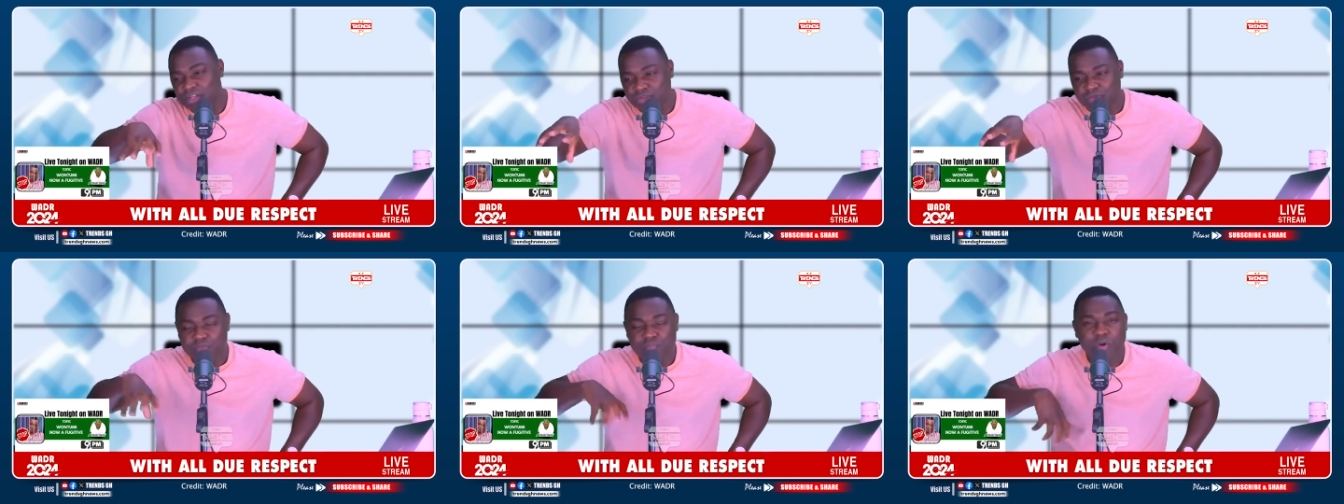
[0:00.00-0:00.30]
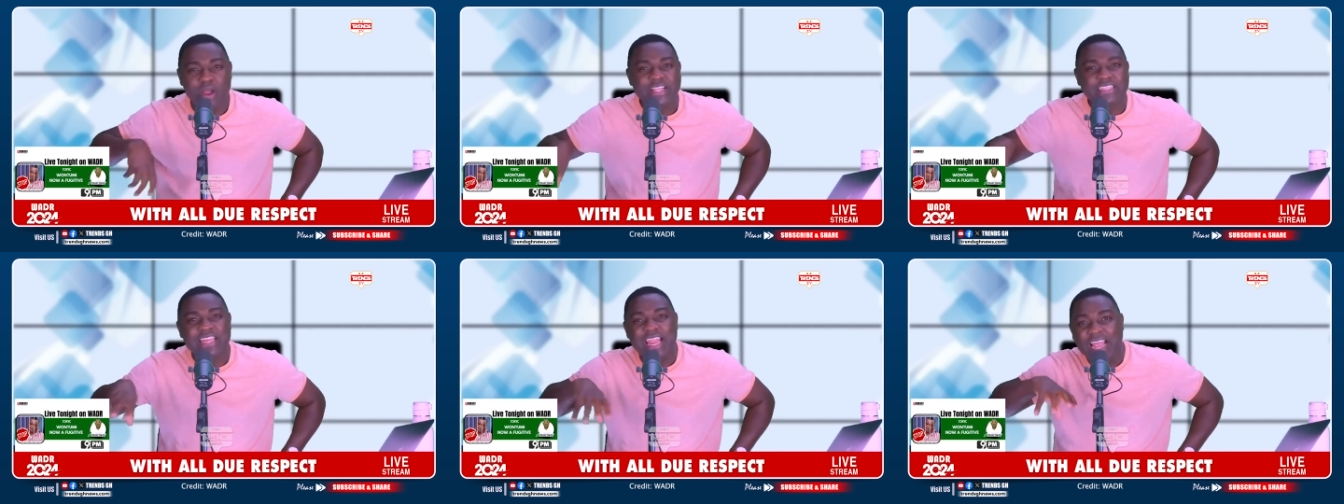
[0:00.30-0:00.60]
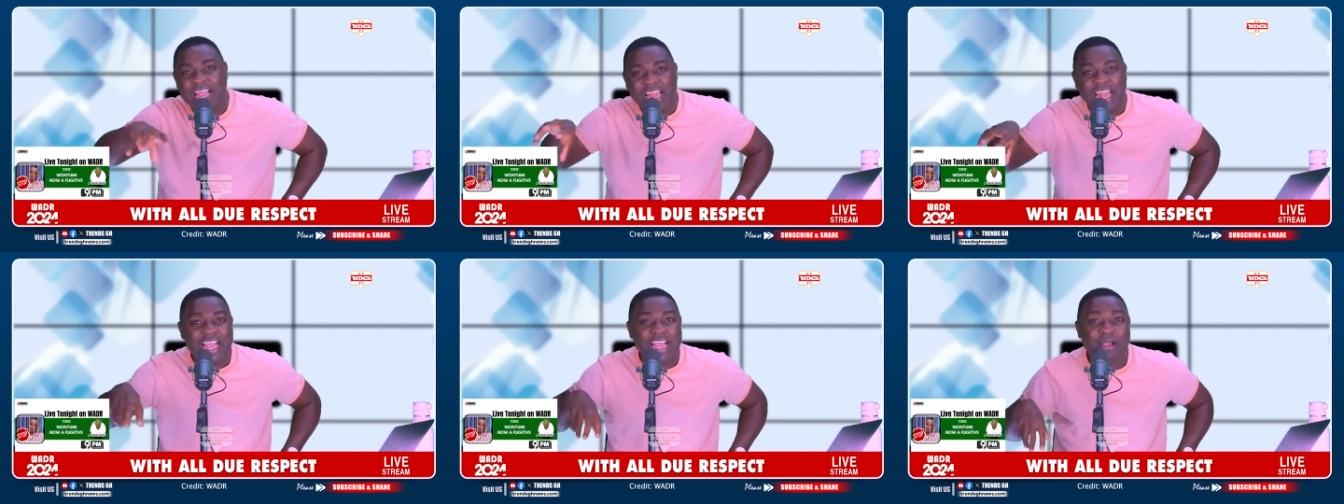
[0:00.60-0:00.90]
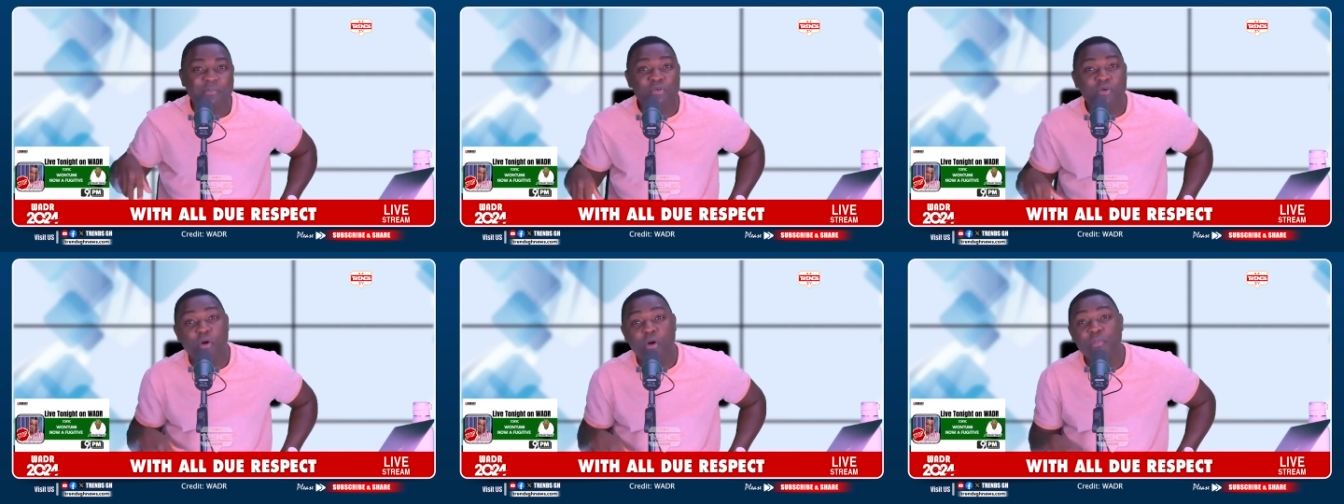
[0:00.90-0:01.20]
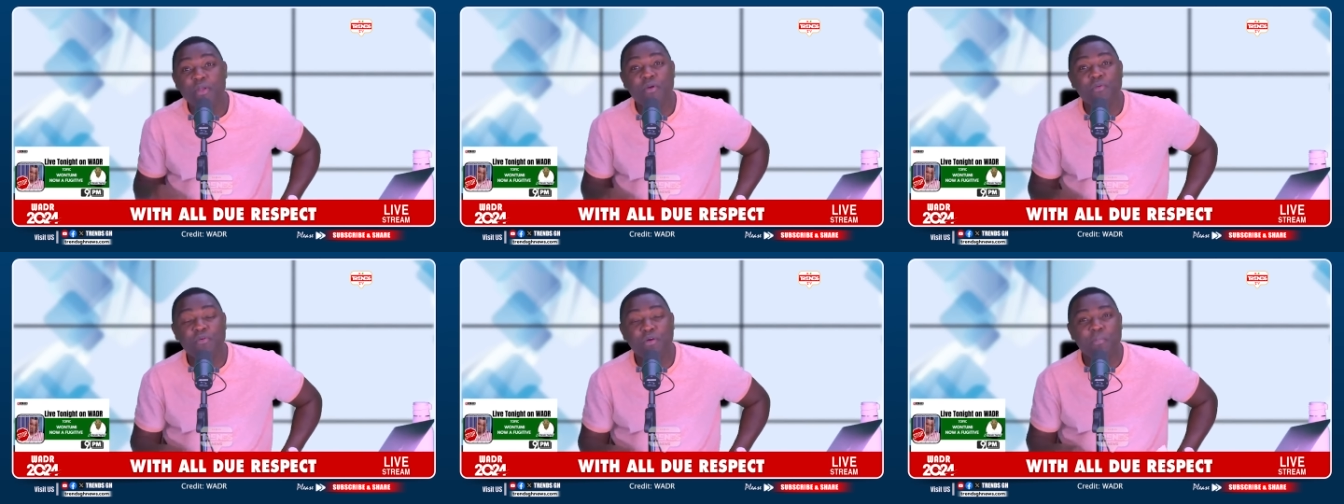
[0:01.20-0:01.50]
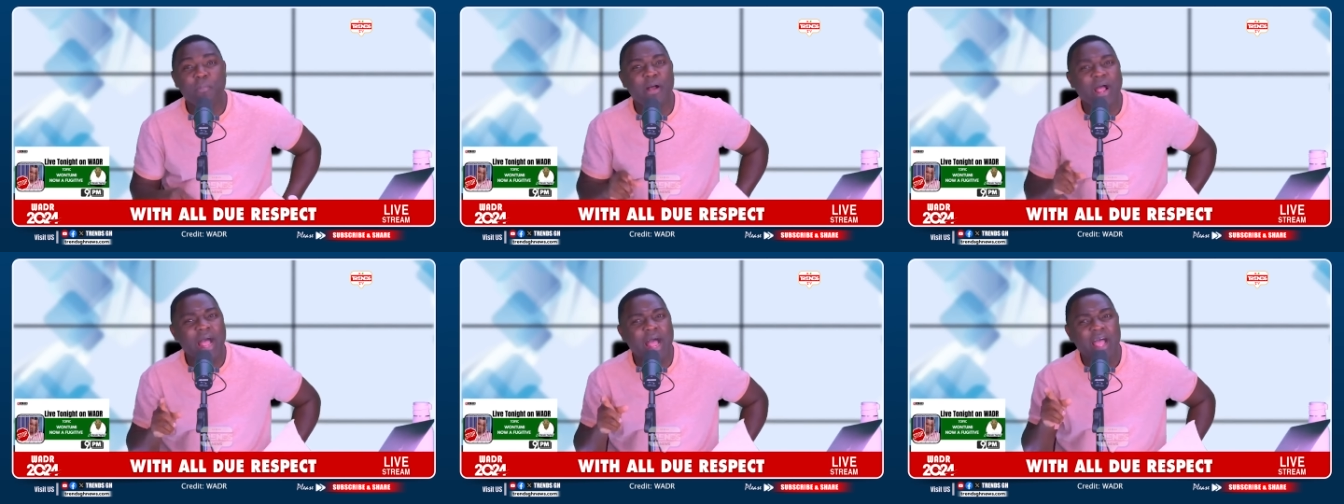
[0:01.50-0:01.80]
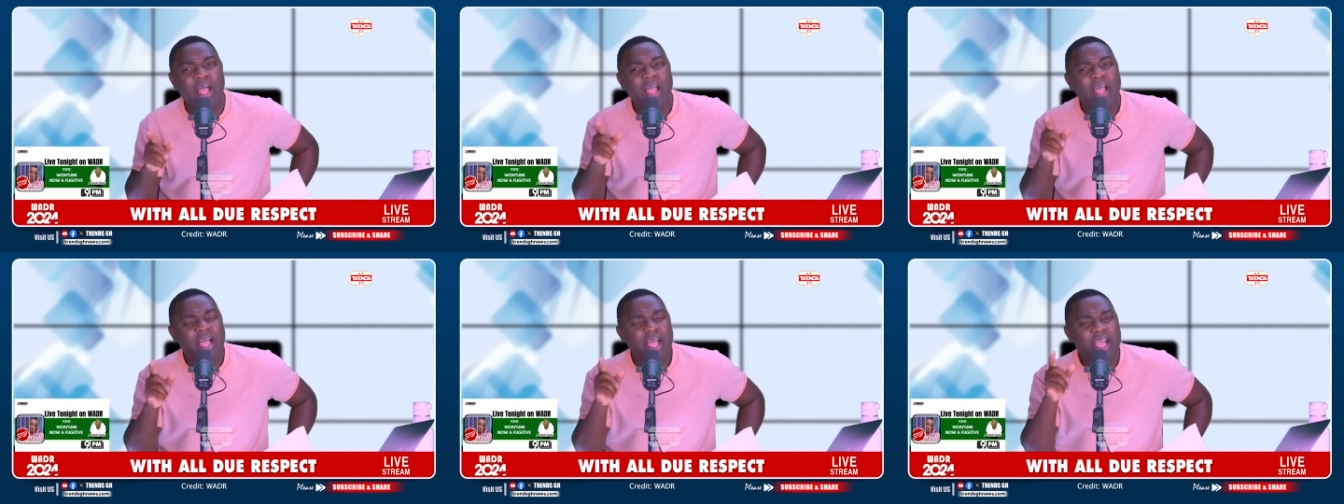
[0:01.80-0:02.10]
two boys langa langa be home you good pa
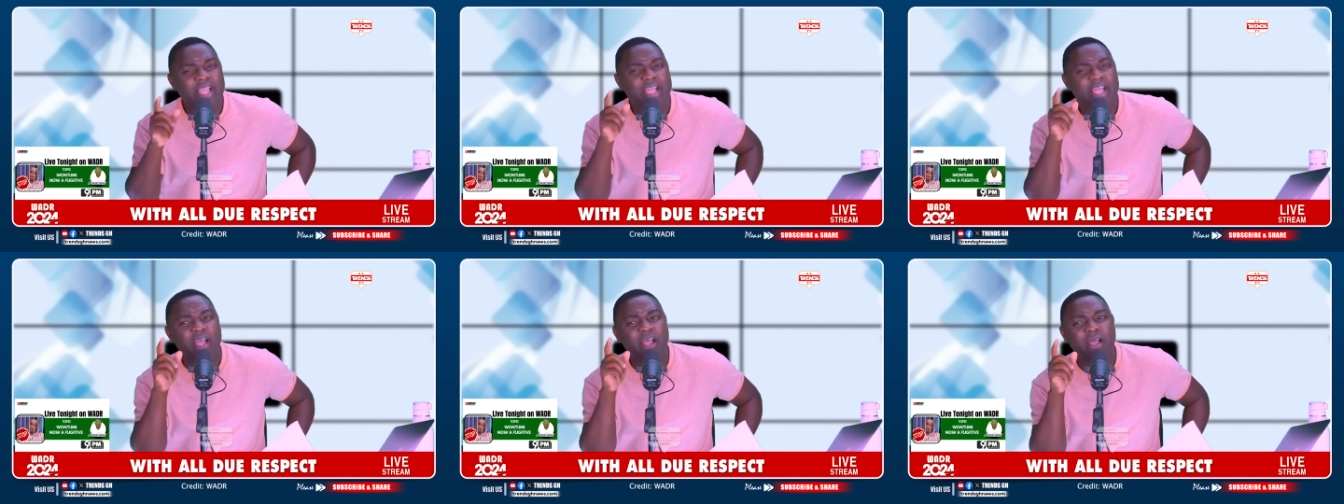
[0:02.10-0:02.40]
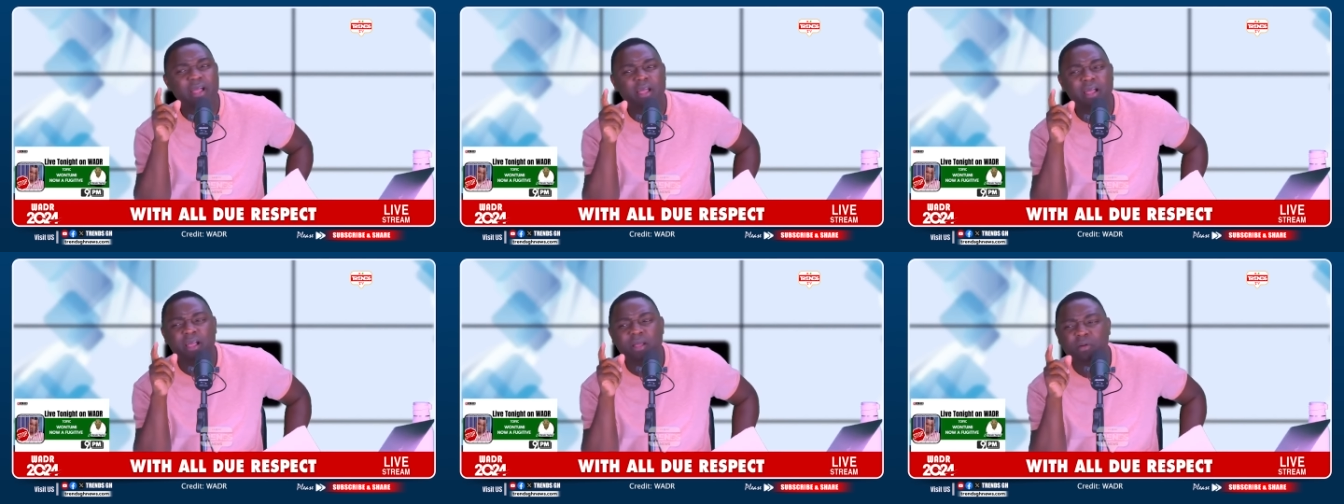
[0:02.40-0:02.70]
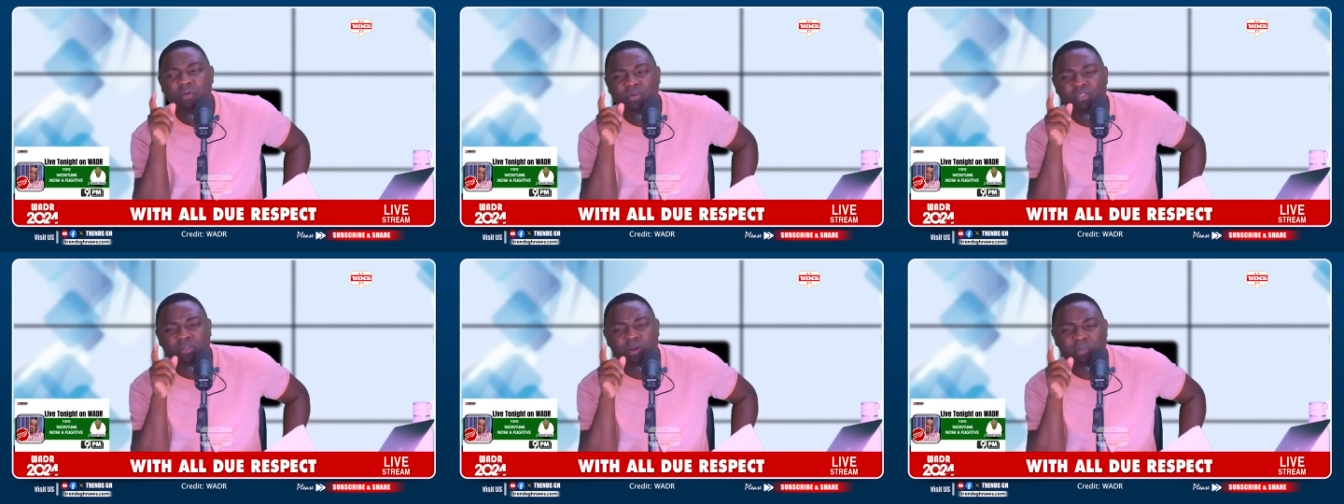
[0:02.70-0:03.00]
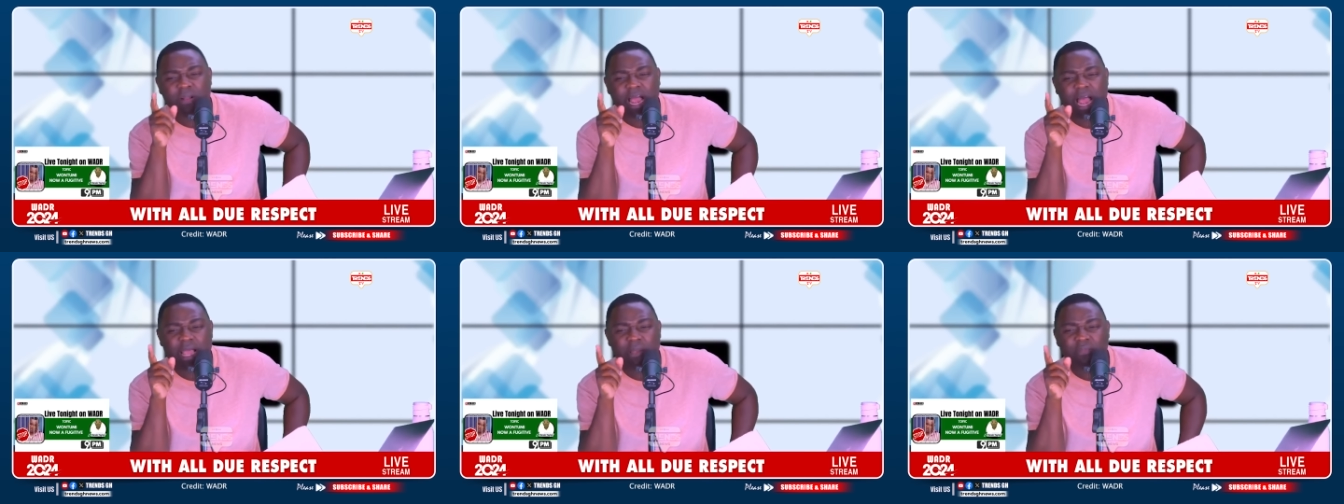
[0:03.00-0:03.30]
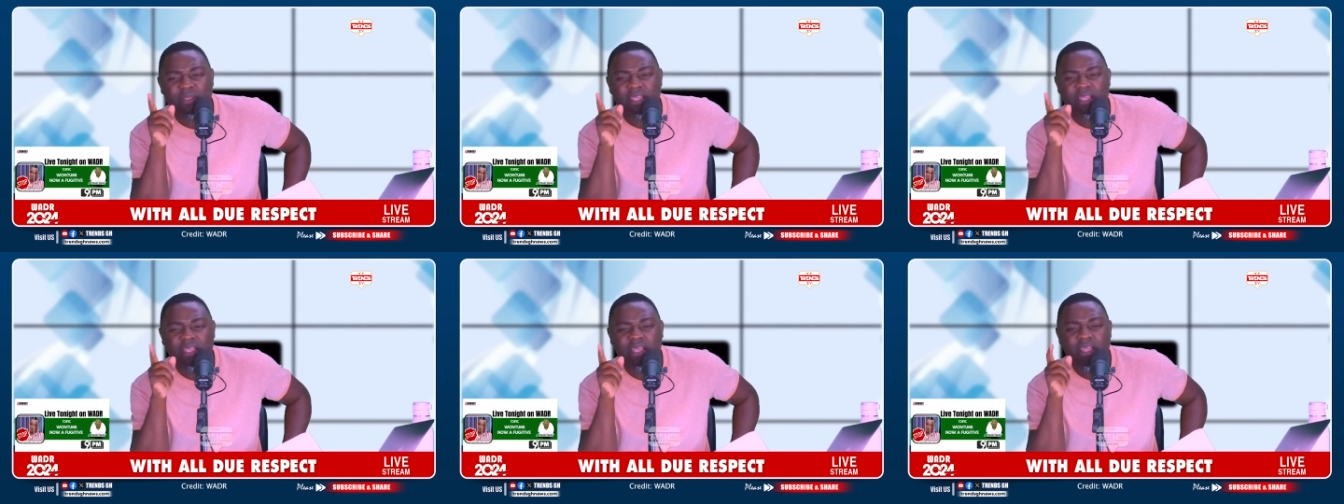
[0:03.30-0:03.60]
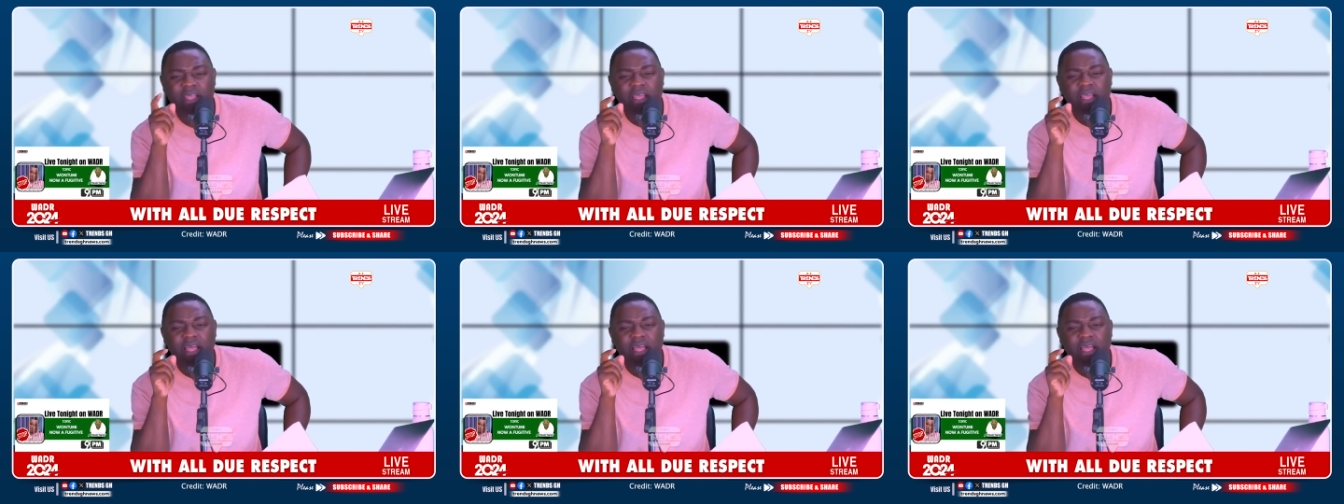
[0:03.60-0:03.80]
a year some guy be